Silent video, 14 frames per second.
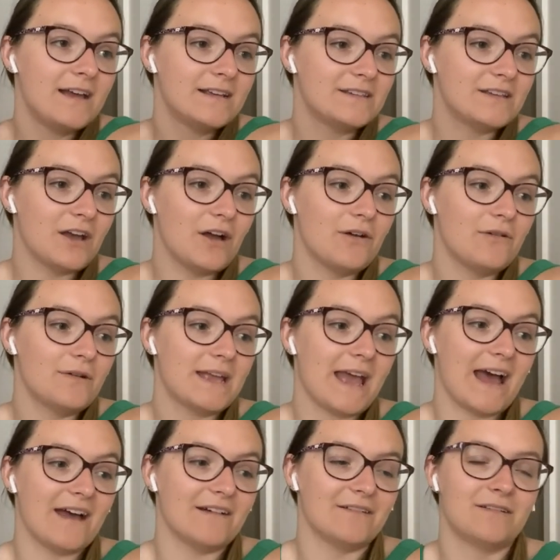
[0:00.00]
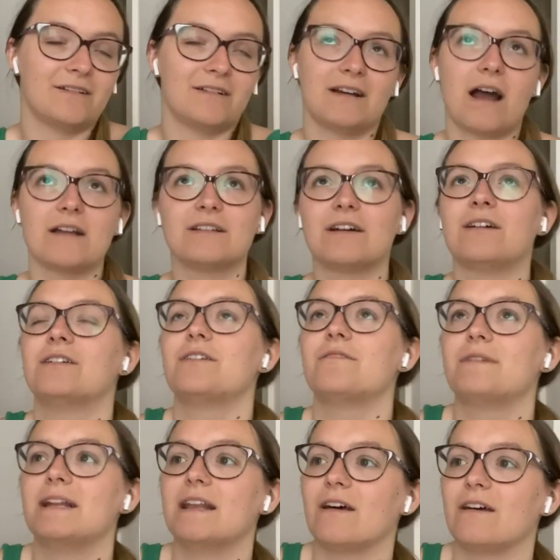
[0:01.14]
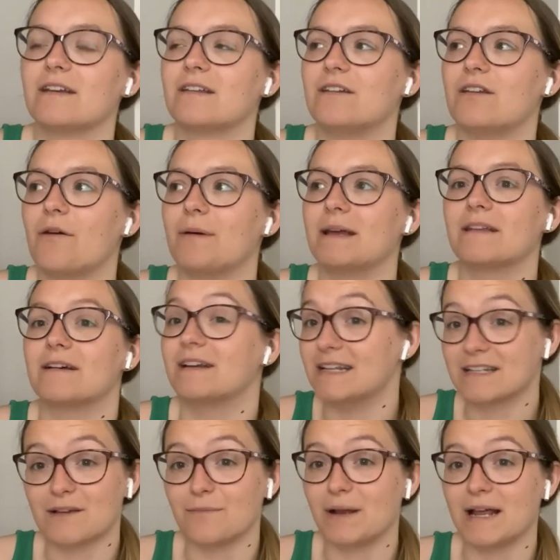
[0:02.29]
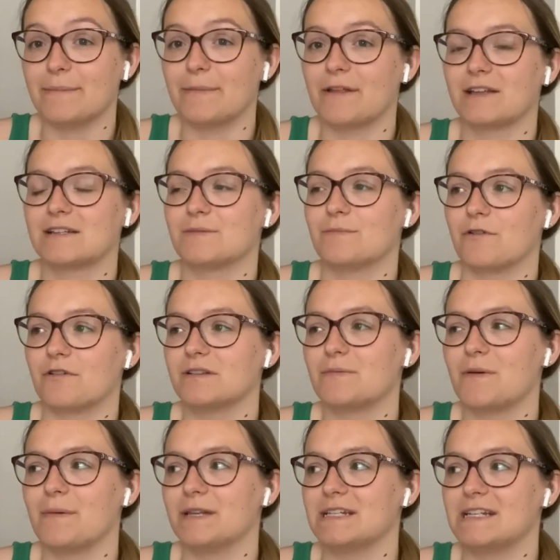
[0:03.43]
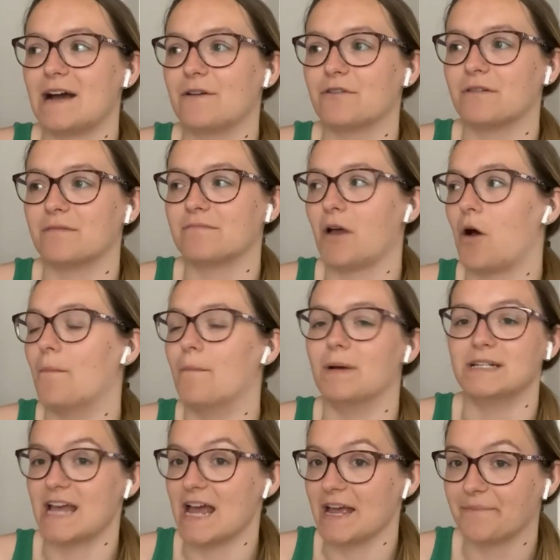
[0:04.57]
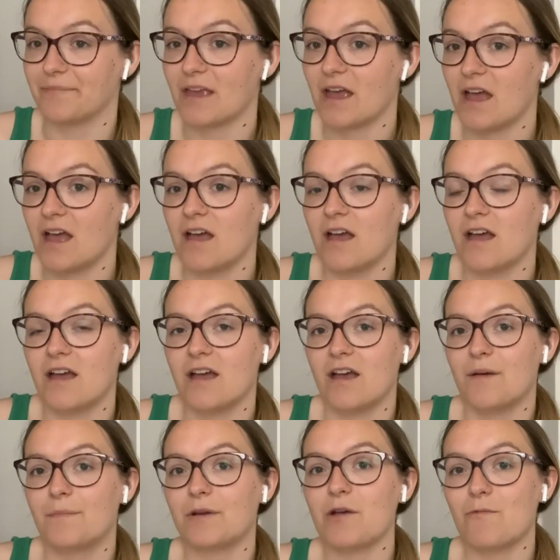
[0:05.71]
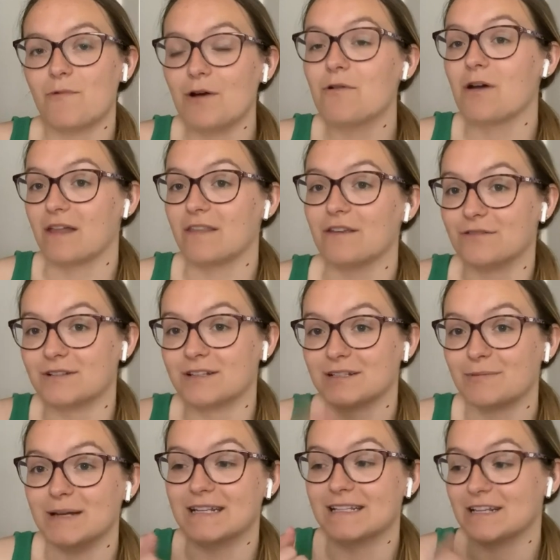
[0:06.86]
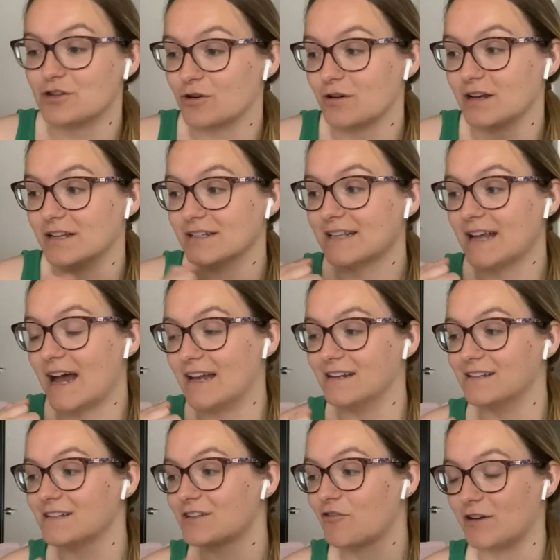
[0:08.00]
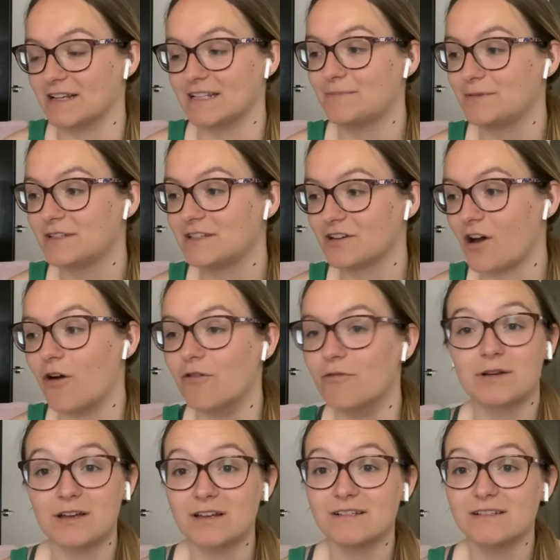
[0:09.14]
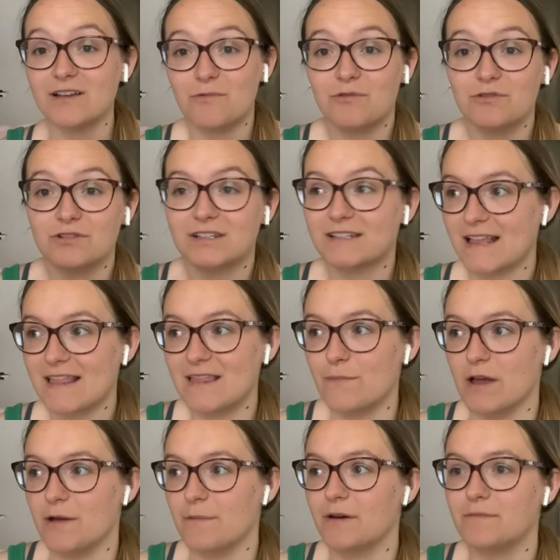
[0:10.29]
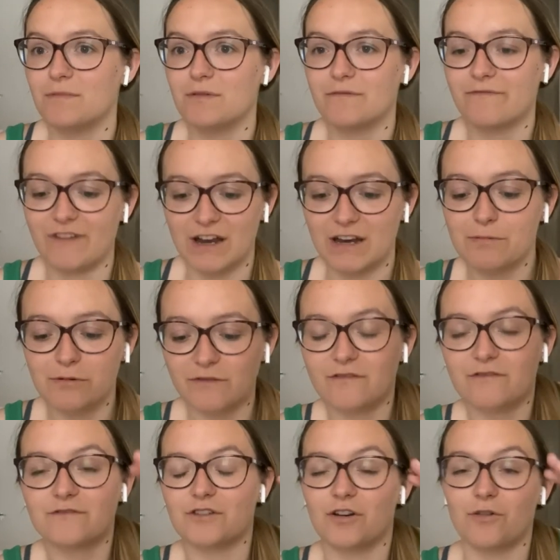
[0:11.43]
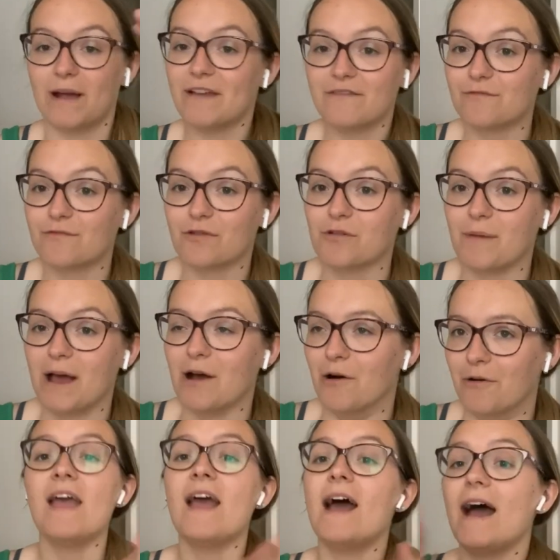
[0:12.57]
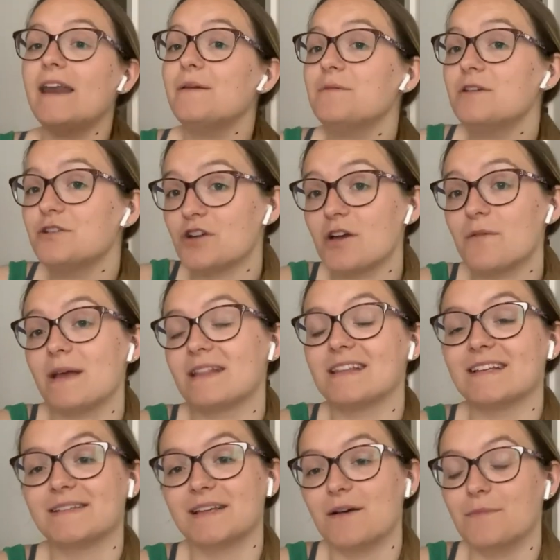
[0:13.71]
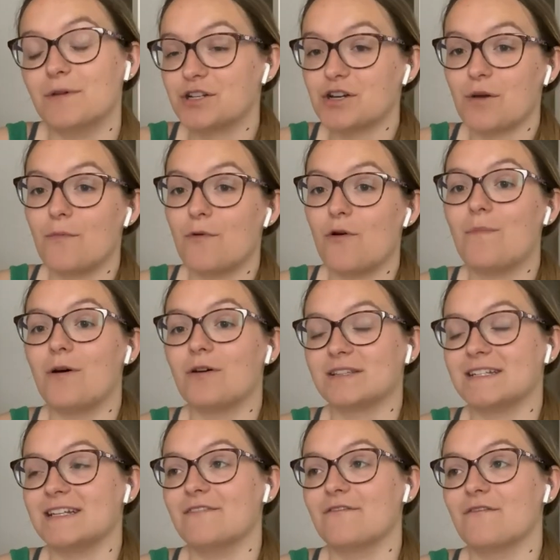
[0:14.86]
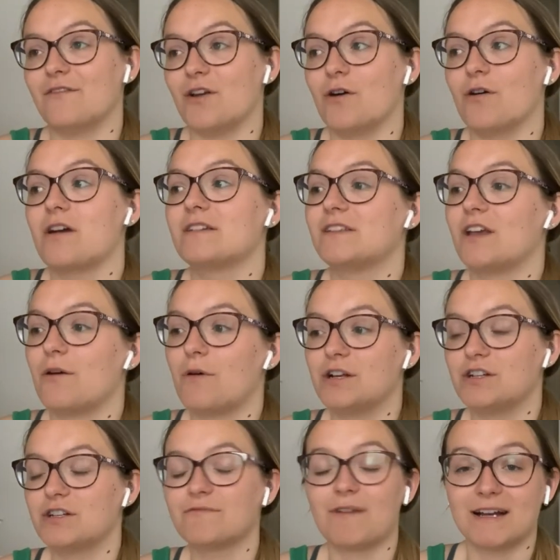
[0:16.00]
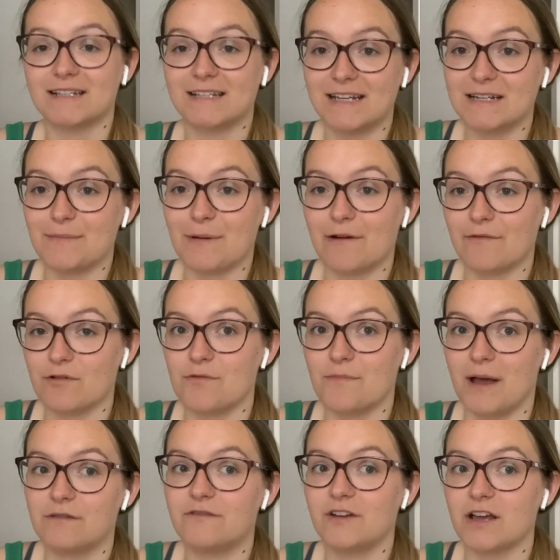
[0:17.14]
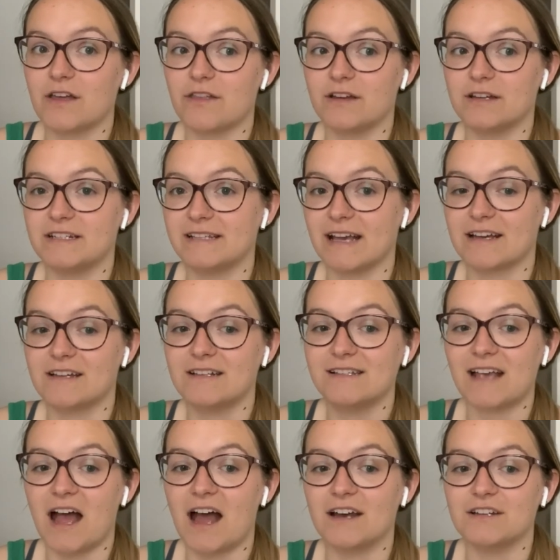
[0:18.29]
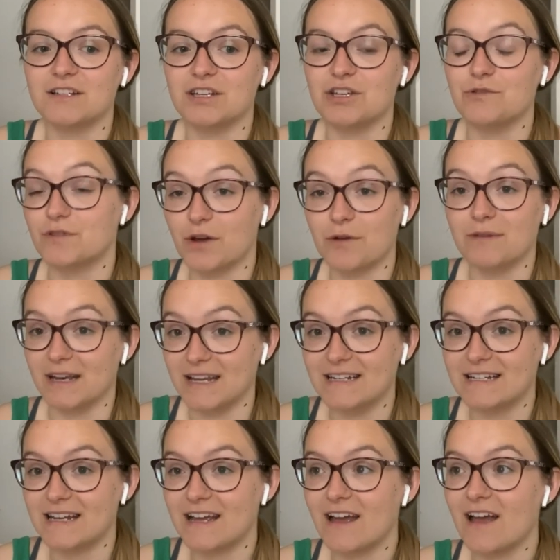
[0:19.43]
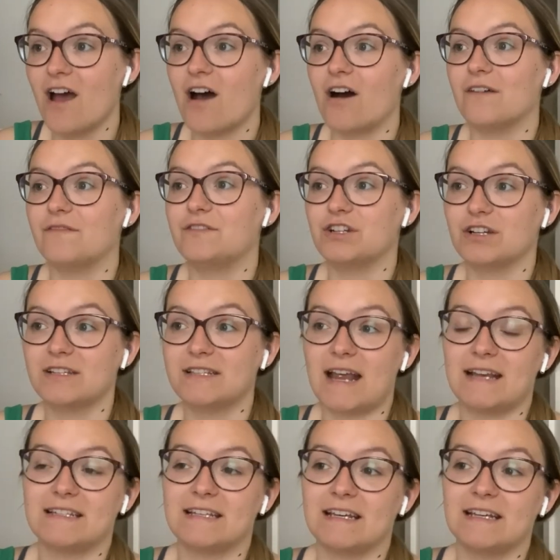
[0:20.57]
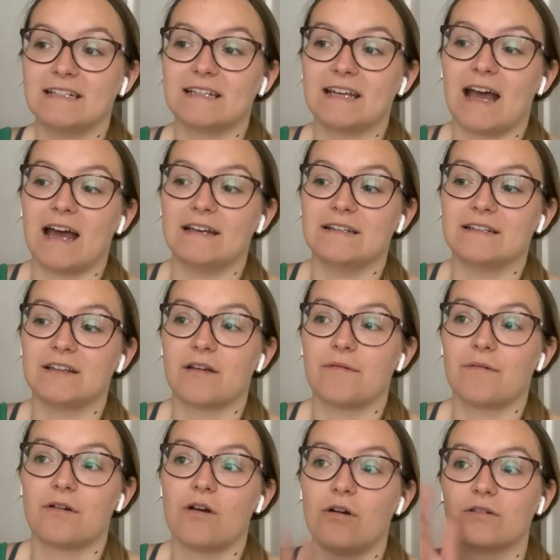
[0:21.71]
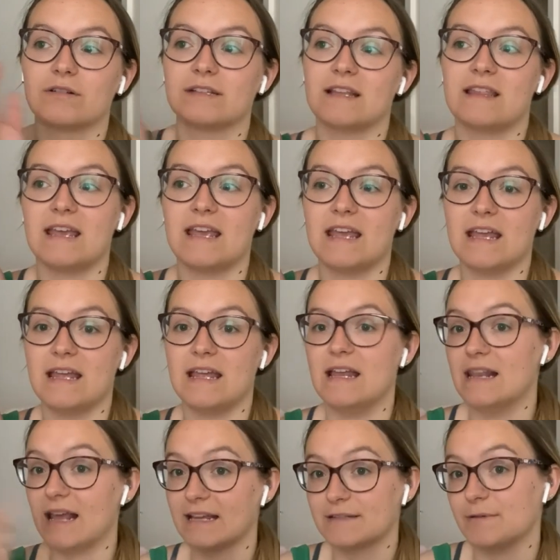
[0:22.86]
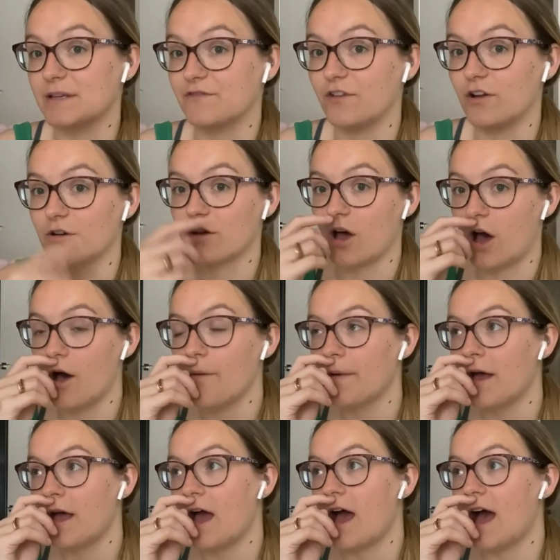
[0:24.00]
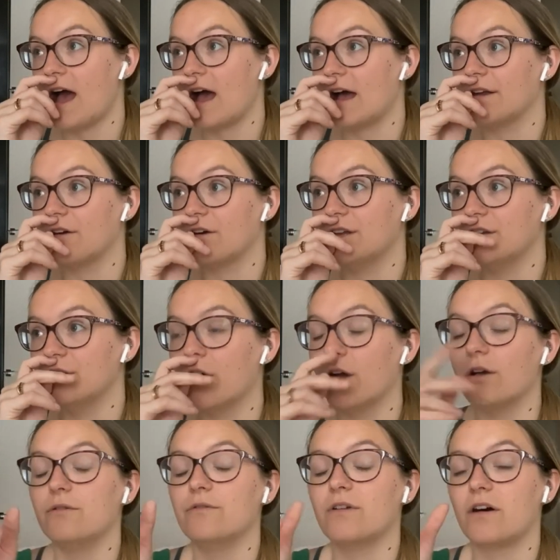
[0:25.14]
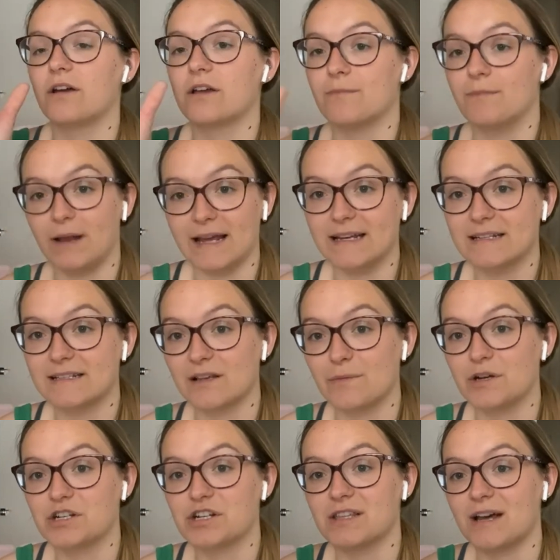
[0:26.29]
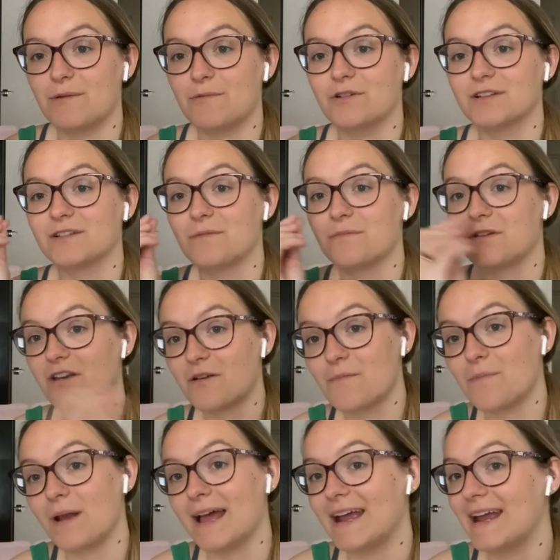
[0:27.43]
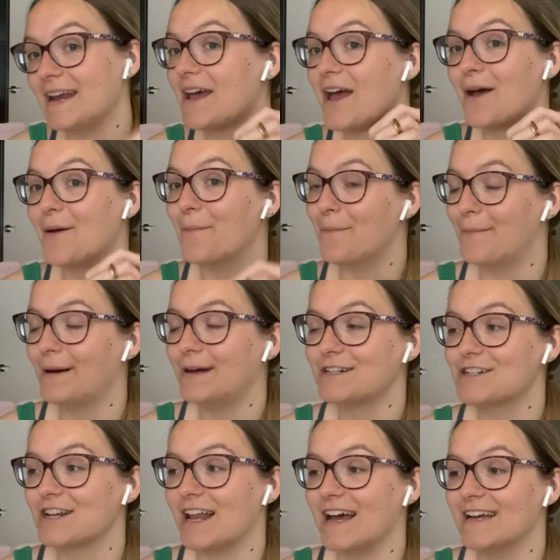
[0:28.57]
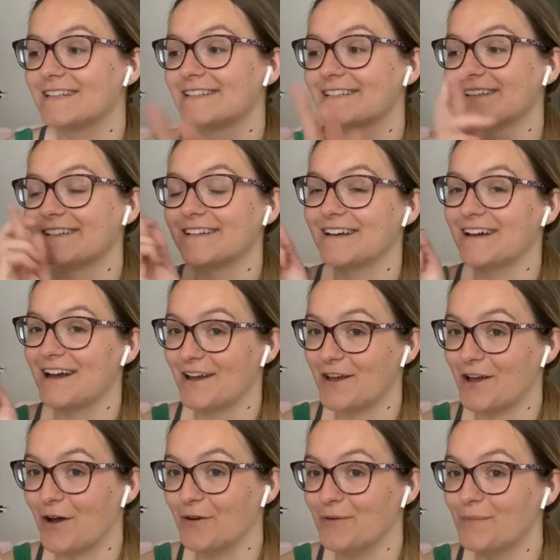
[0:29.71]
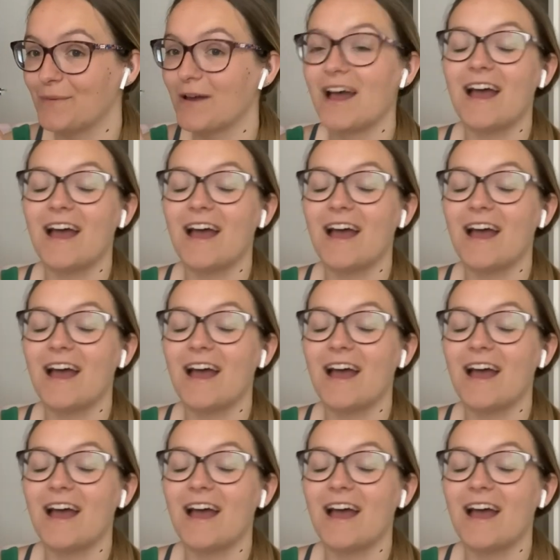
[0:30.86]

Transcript: So yeah, I don't really like knowing that I need to complain about that tomorrow. It's put a bit downer on my day. But I will get those sweets and chocolates and crisps to Cole because I want to send them him. I'm fed up of trying to wait for Royal Mail. And I'm gonna try and make this a much more positive vlog. So I just ranted about Royal Mail for like 30 seconds and you don't need it. I've just edited and got the last week's vlog up, and I know that I complained so much in that one. So I'm gonna complain much less, I hope.